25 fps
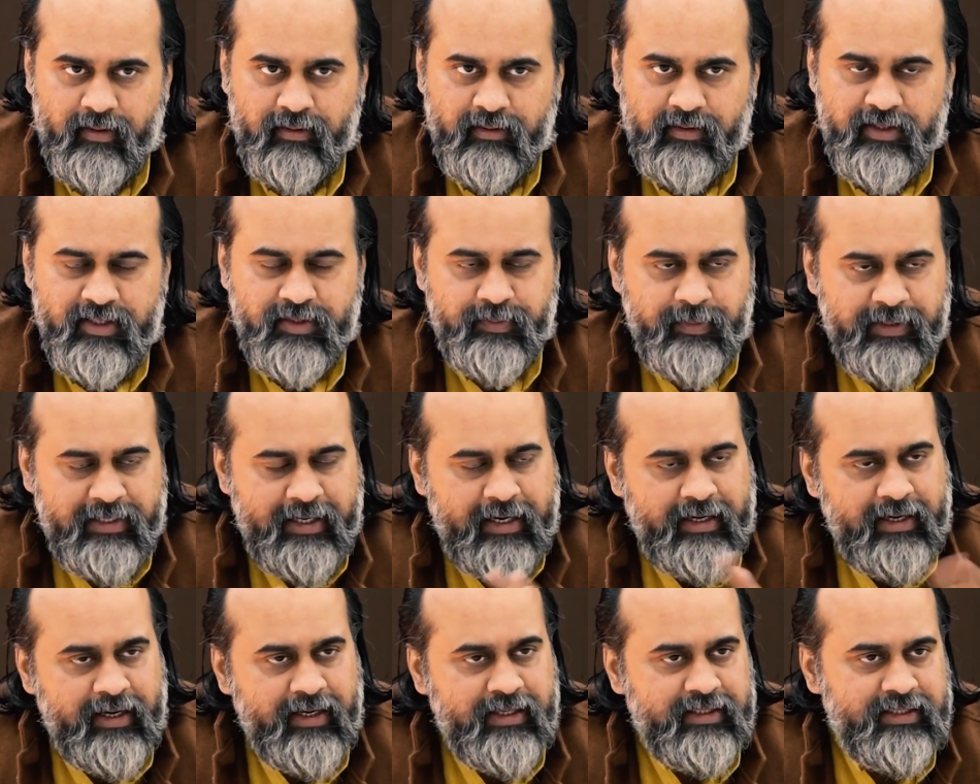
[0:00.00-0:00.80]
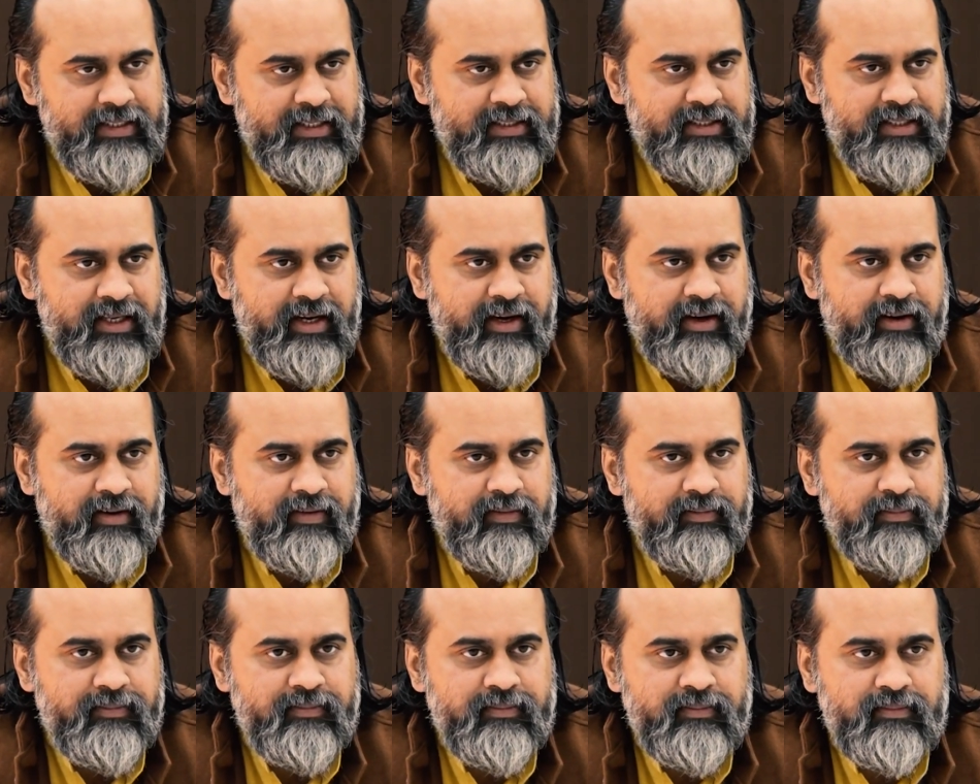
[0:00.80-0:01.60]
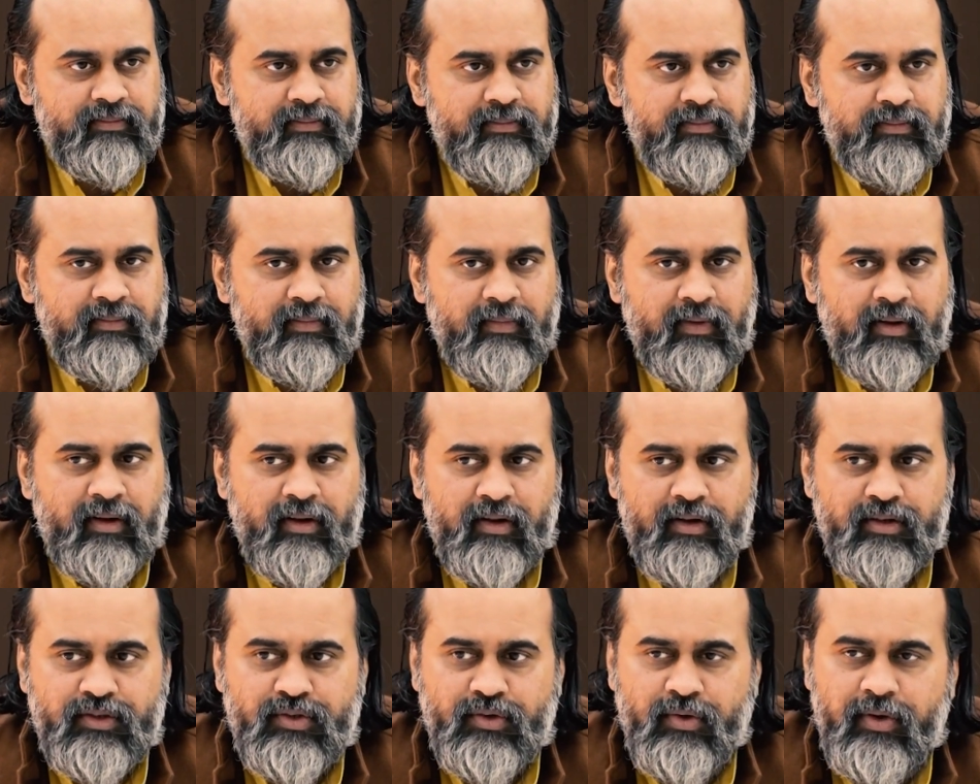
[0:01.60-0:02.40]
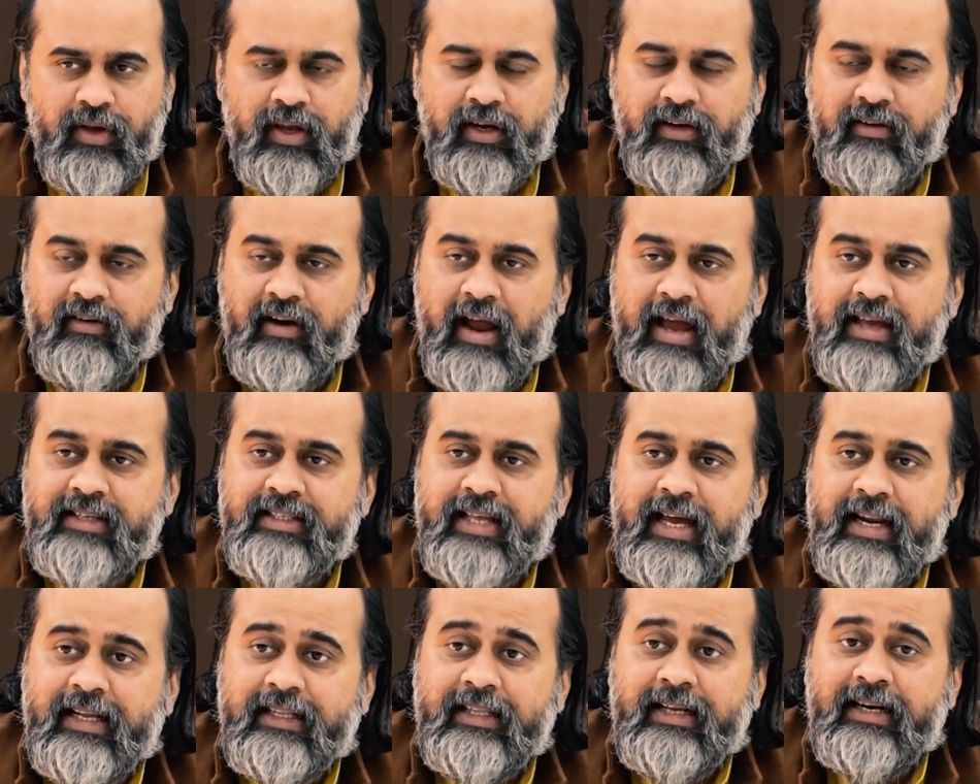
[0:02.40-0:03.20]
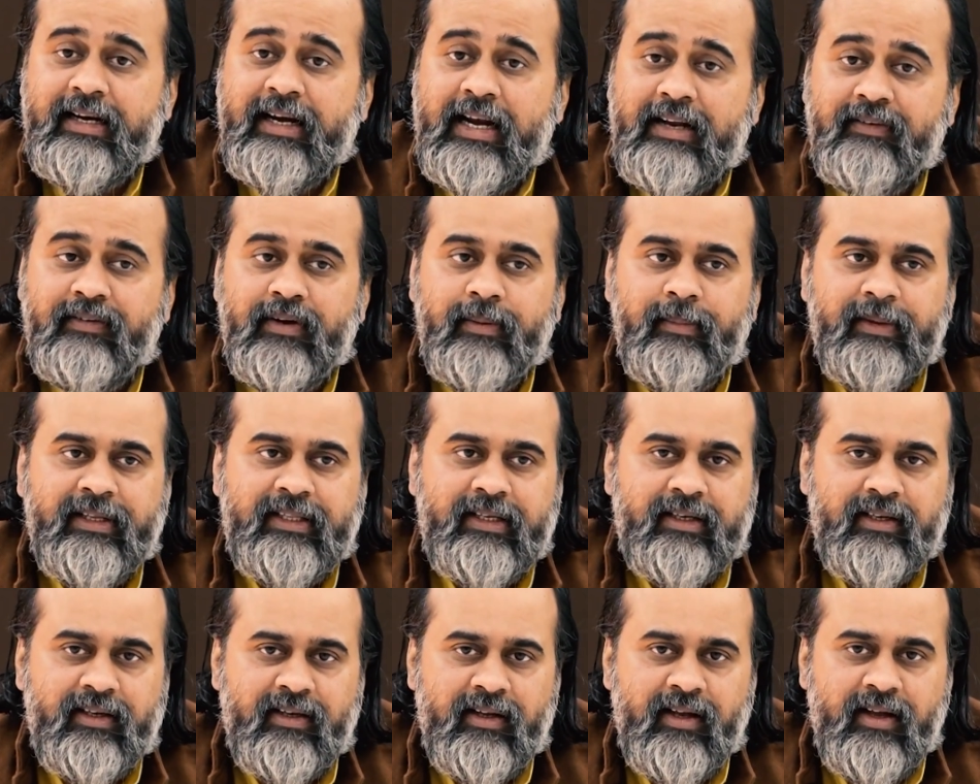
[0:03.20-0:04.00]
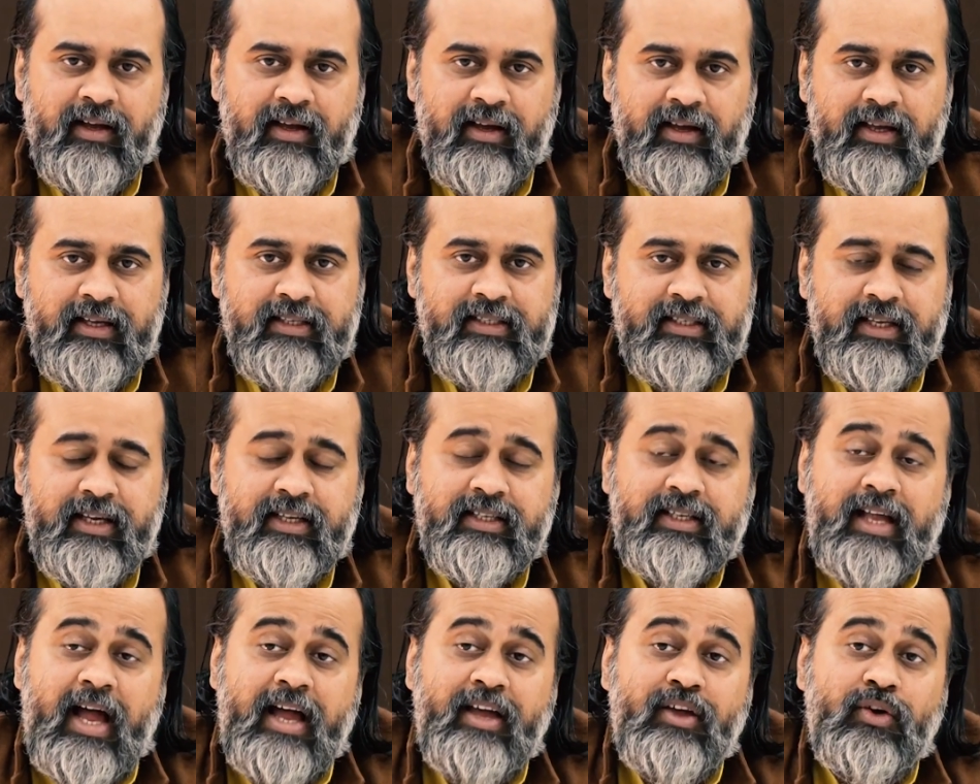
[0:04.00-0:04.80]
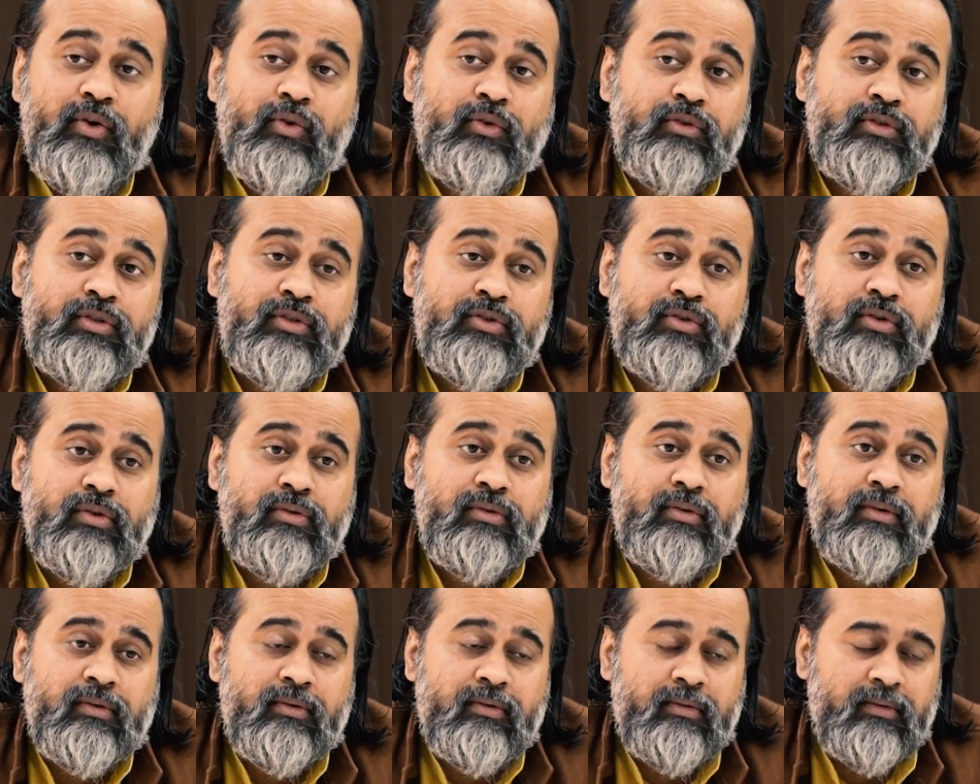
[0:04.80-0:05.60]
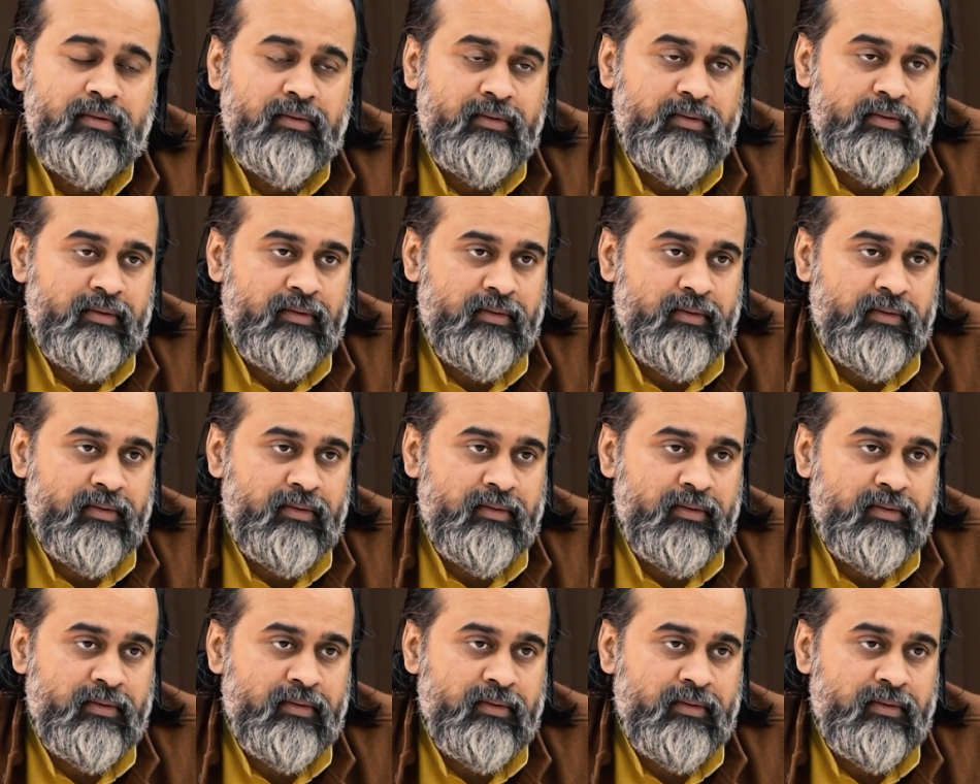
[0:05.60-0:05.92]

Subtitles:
This method didn't succeed. So he tries another clever method. He says, I used to